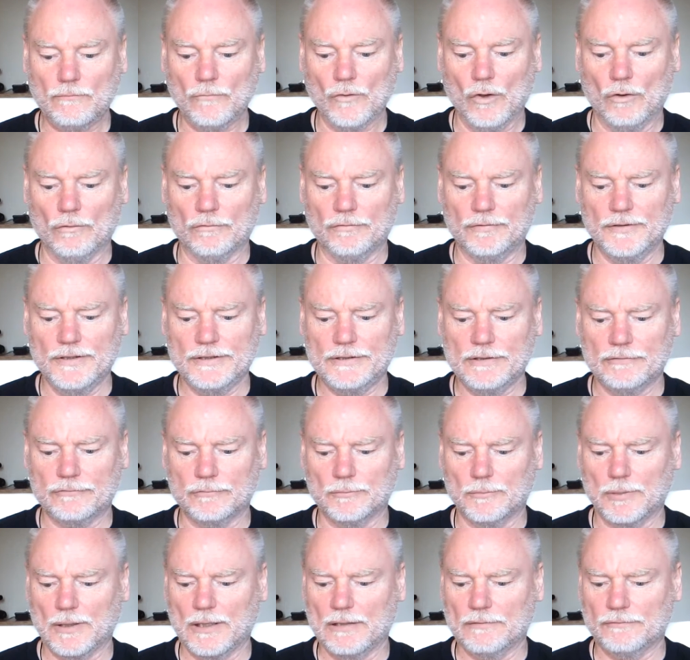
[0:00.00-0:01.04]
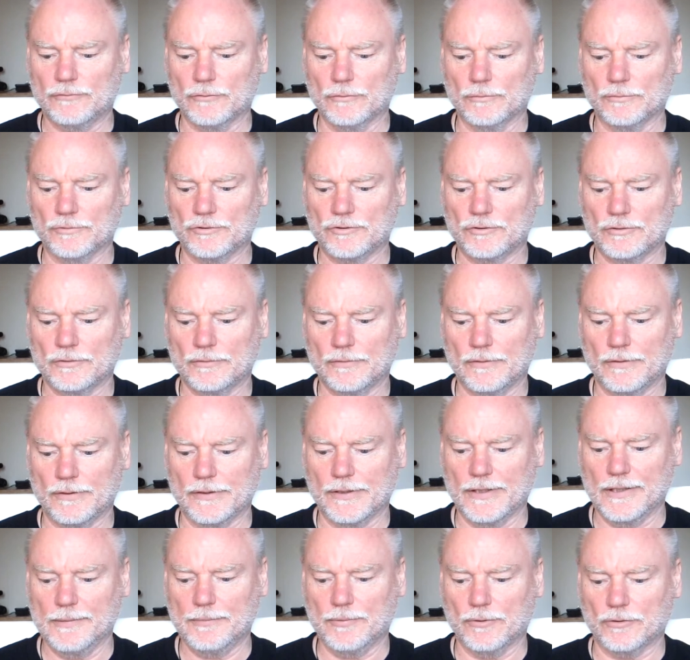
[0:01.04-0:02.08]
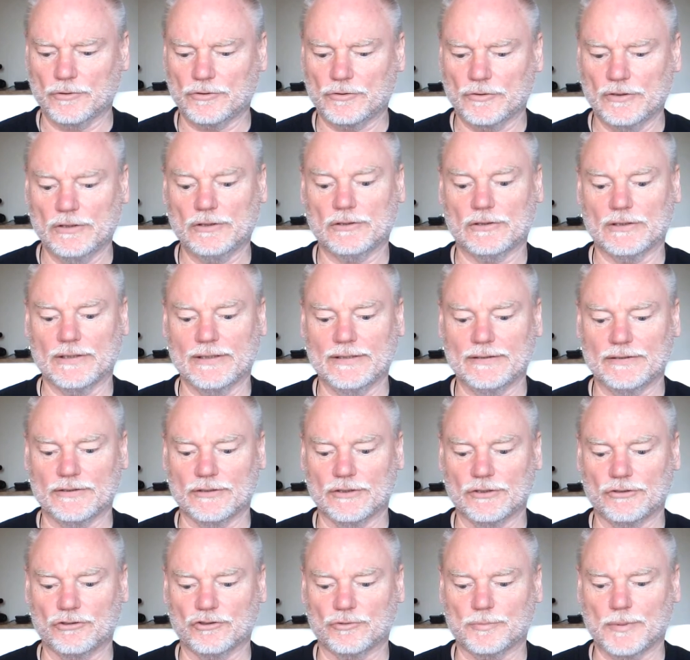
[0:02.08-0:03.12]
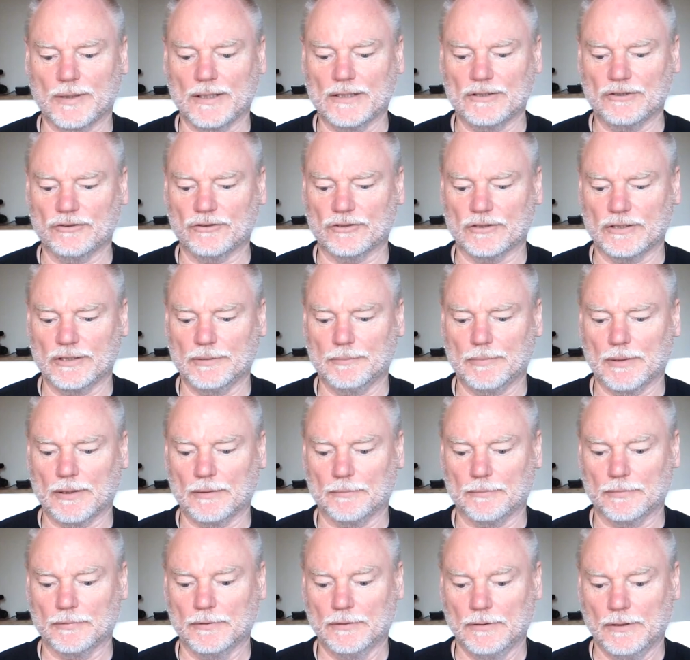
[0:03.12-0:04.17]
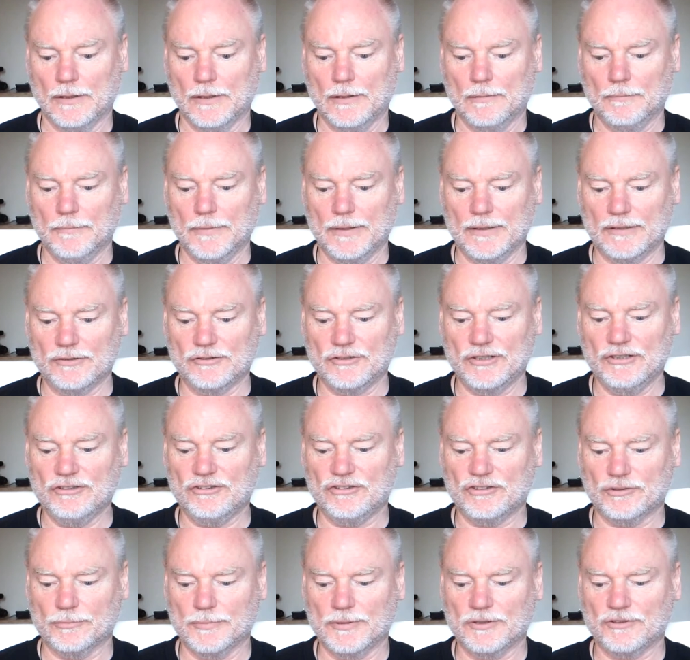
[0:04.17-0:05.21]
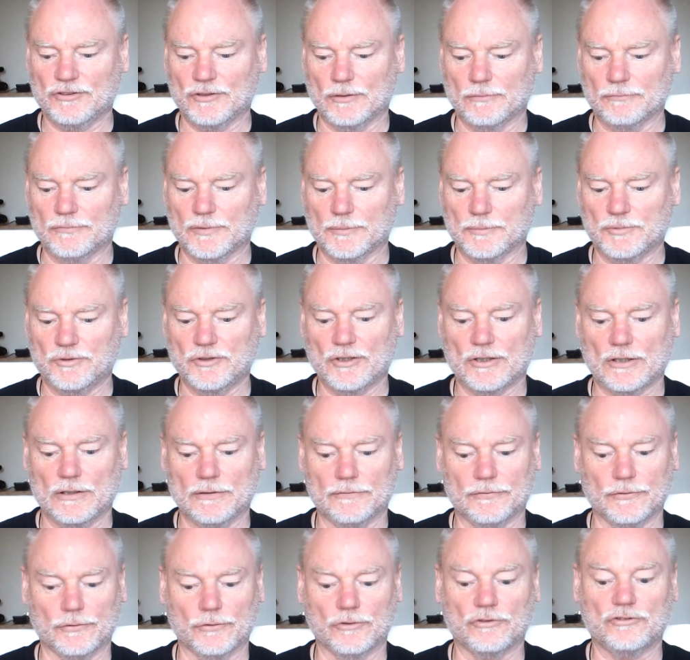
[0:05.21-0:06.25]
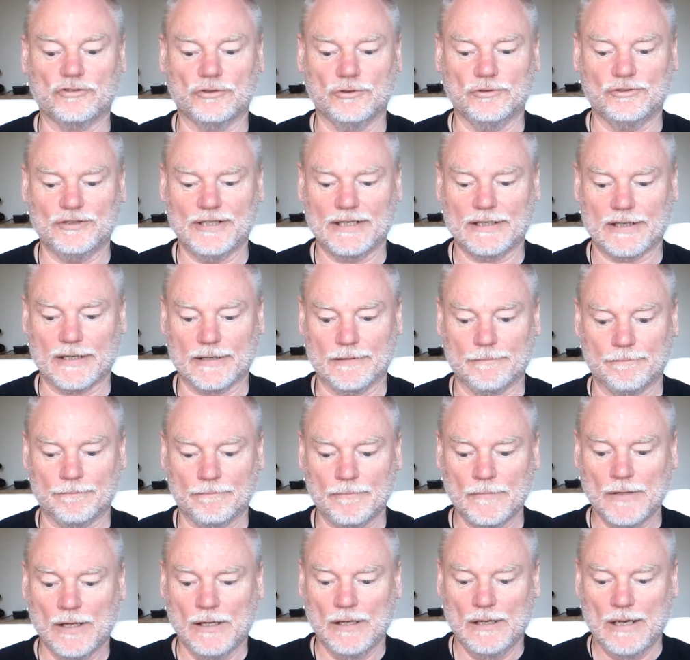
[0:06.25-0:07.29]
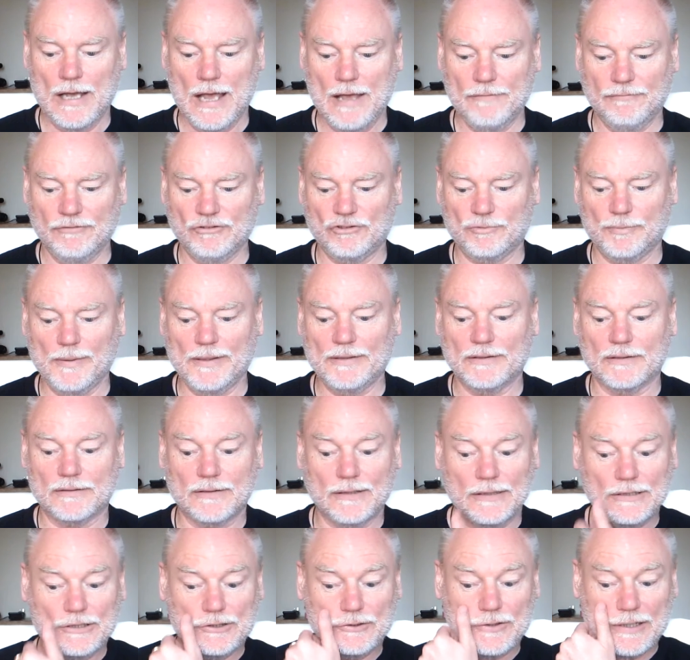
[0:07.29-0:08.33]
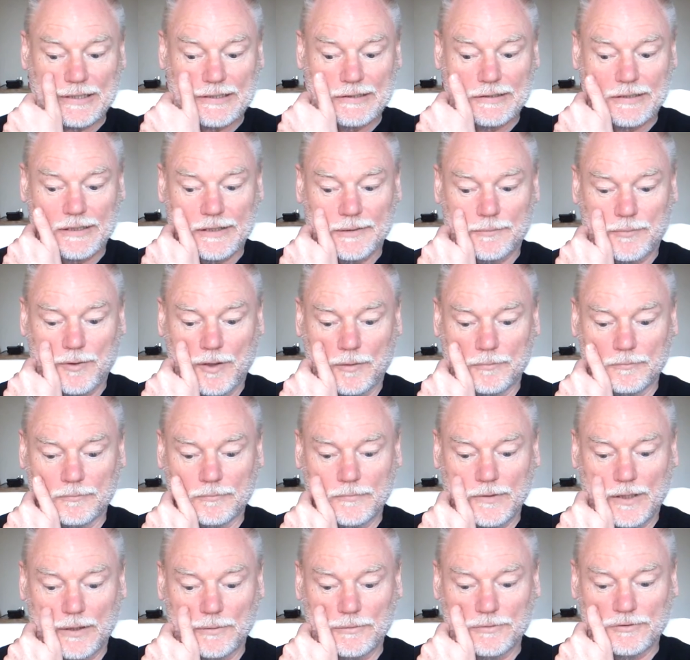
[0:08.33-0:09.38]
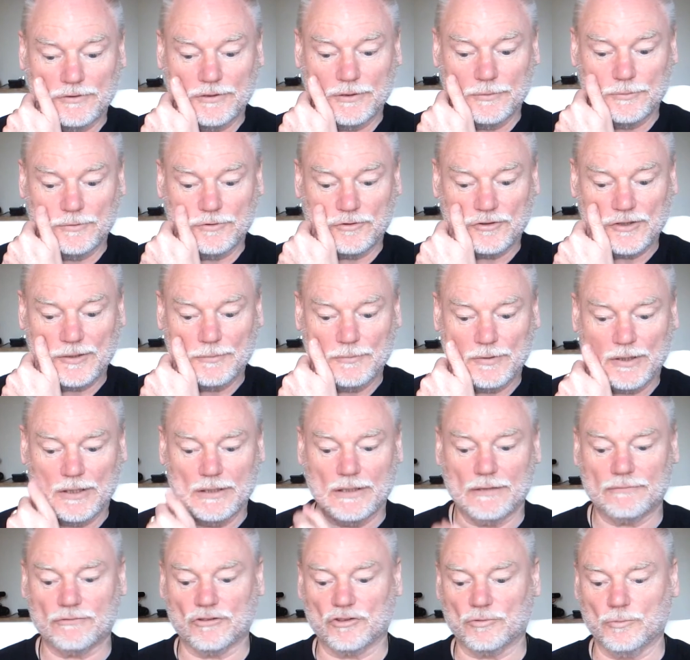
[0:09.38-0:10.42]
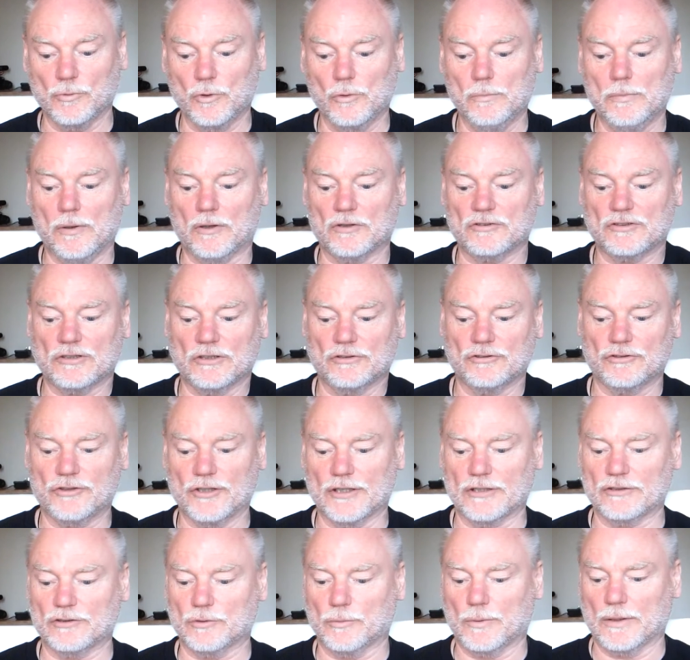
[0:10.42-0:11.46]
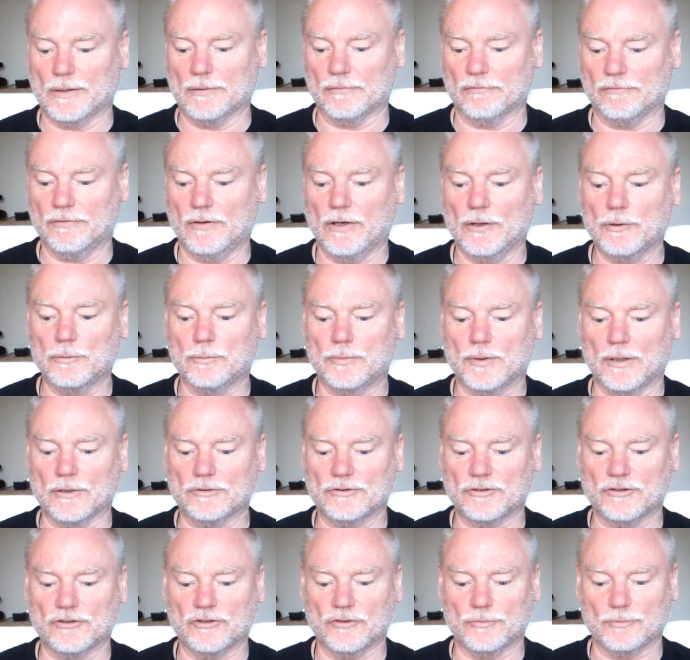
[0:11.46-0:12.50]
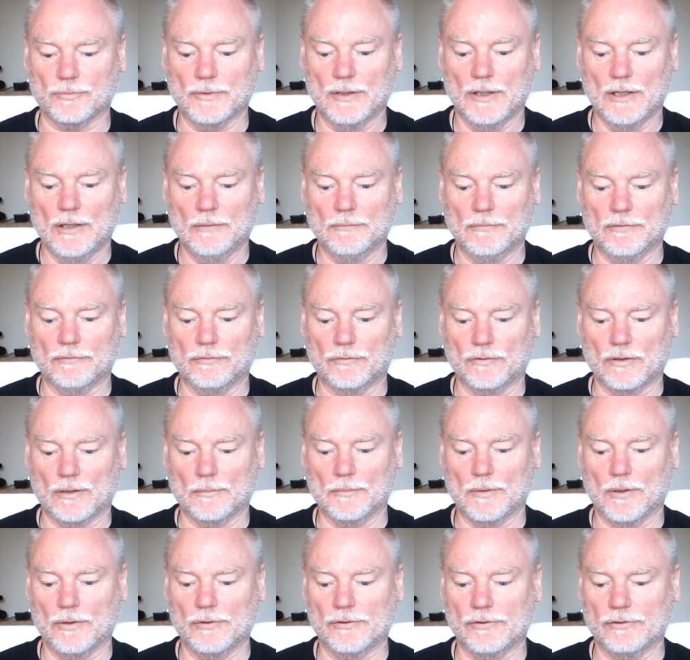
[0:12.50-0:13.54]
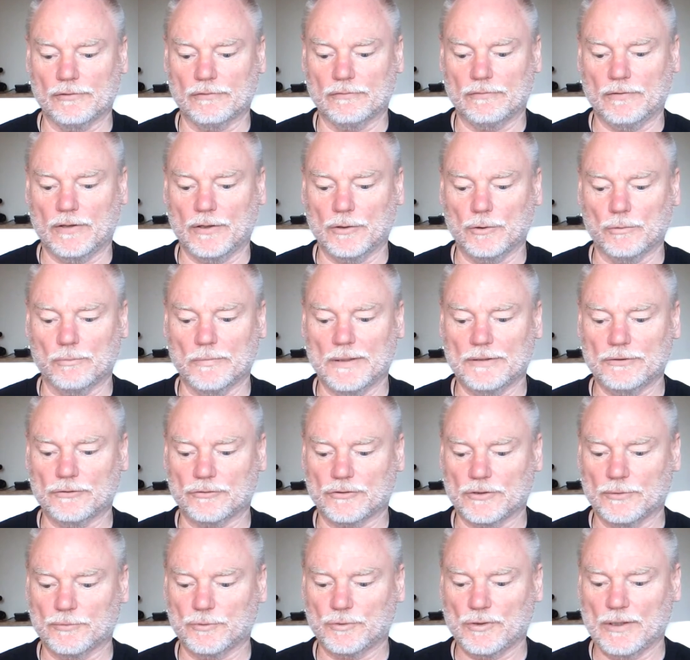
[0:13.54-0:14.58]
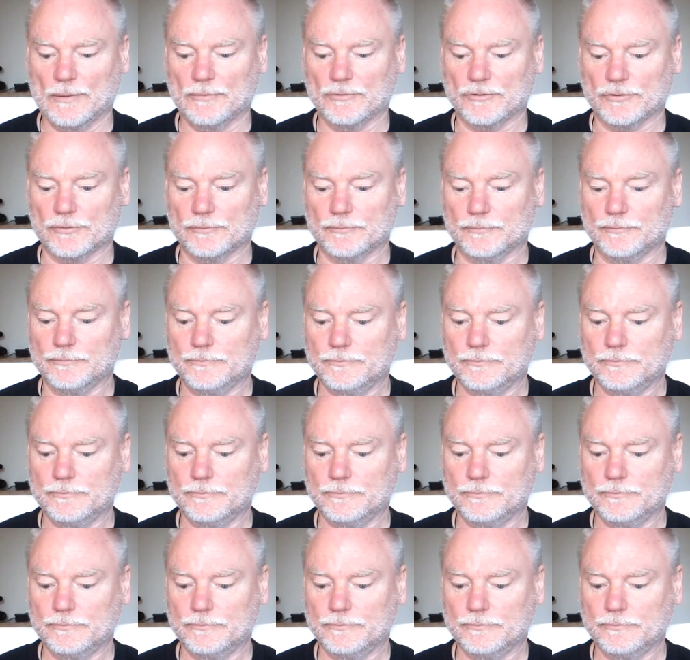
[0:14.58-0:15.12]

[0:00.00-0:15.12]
on 3 different platforms. The e-books are a little easier, just pages and ebook, but it's easy to miss something, particularly if you're not too techy. Having spent the day tracking down the problem, it would seem that I left a small box unticked on one of the final processes before uploading the final manuscript to Amazon.